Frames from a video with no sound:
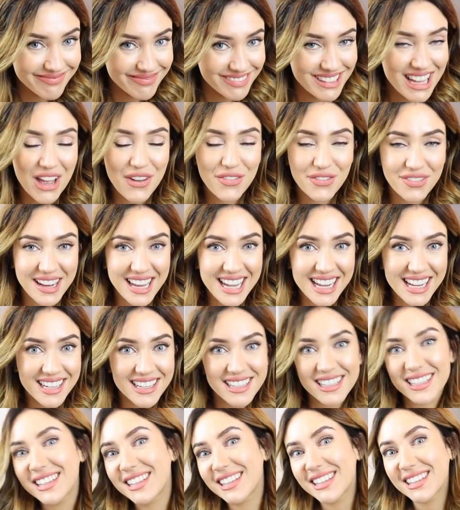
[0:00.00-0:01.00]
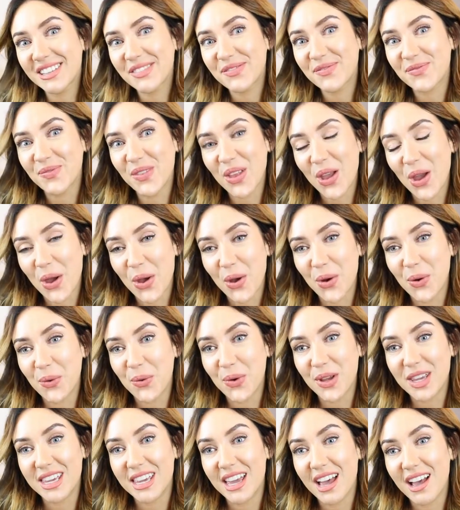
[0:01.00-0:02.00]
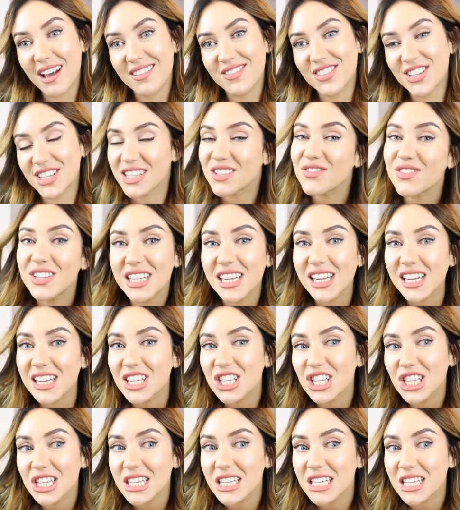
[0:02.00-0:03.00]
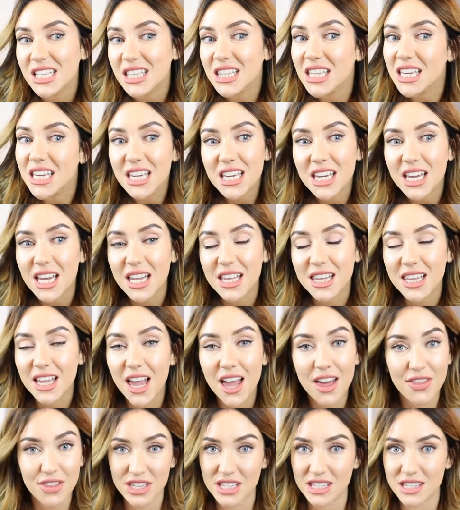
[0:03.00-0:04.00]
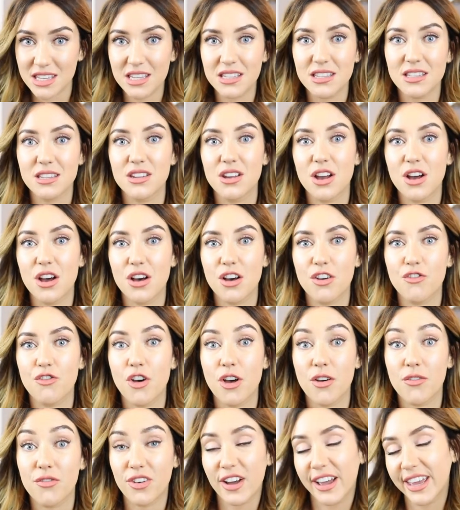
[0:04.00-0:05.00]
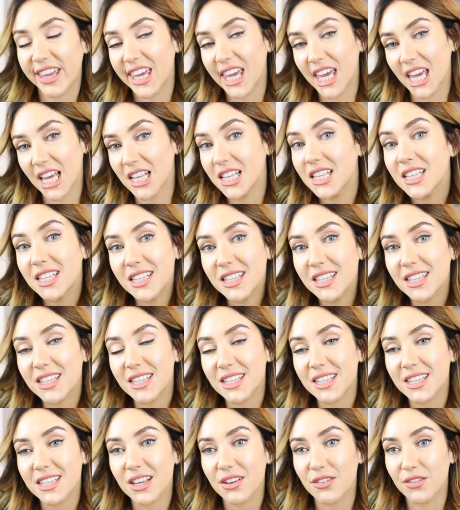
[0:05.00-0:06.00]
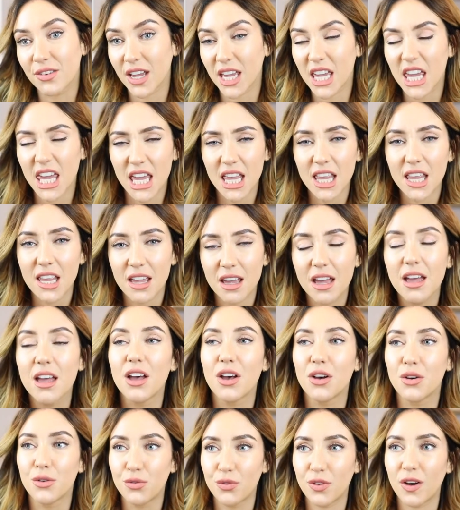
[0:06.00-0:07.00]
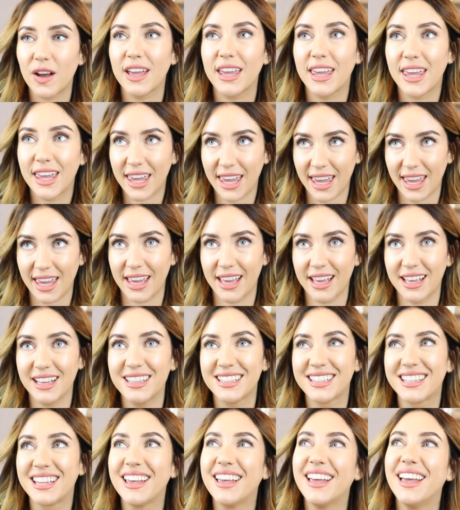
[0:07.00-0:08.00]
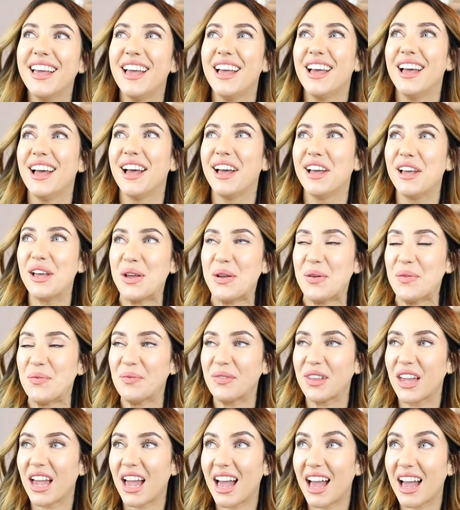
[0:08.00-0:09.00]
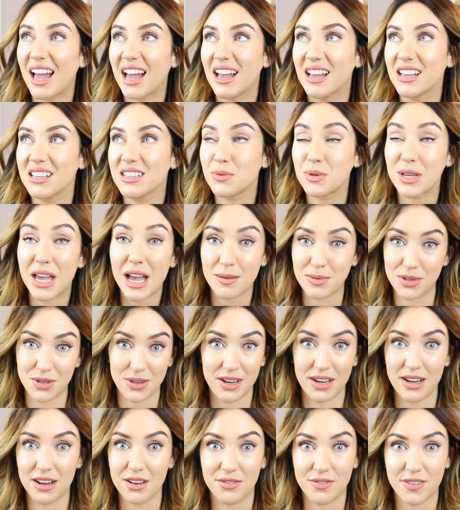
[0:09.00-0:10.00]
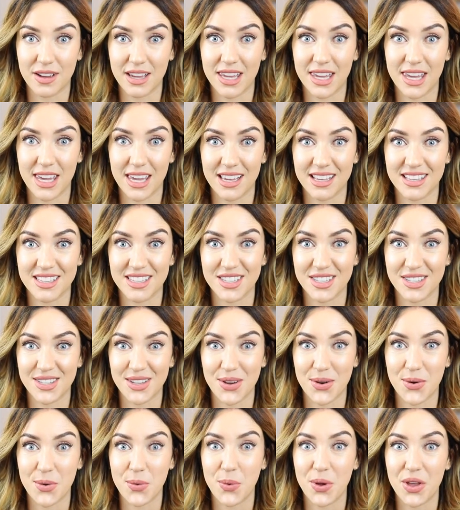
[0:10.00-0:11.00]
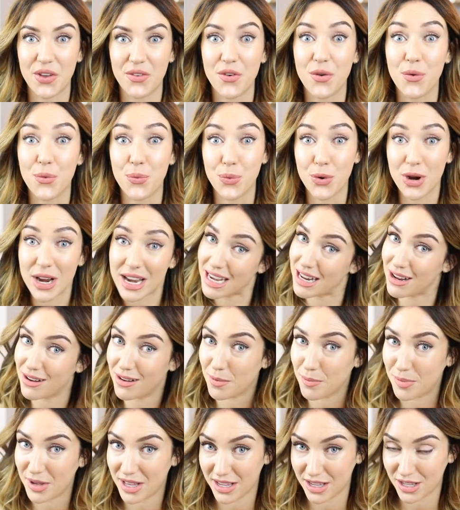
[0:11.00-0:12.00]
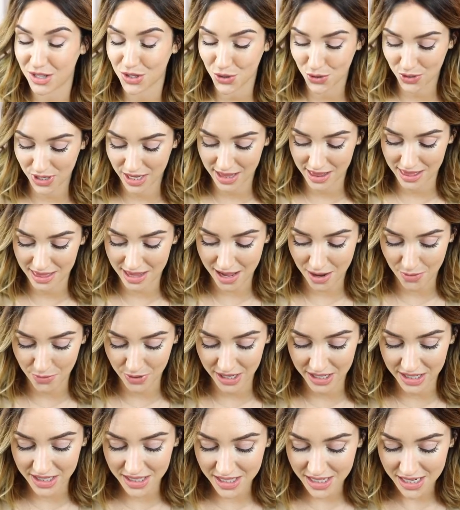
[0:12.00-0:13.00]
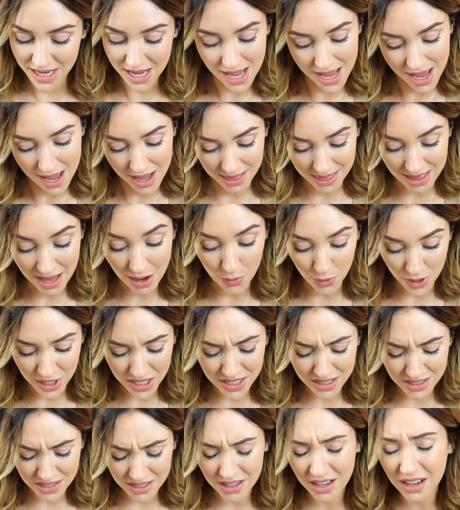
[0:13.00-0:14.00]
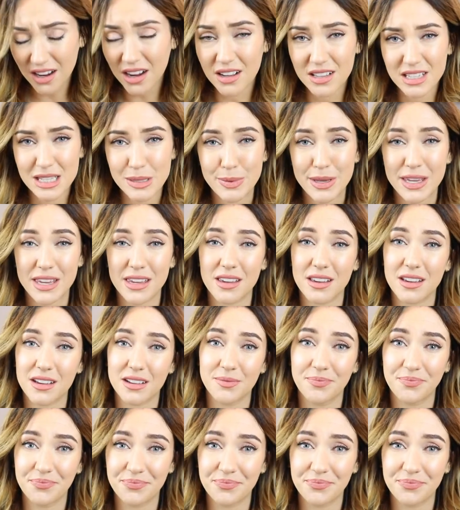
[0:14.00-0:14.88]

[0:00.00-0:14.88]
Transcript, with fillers: Netflix. We have just finished the other season of Vikings, Viking, Vikings, um, and we absolutely love Vikings, so we've really been enjoying that one. That one, I can't speak.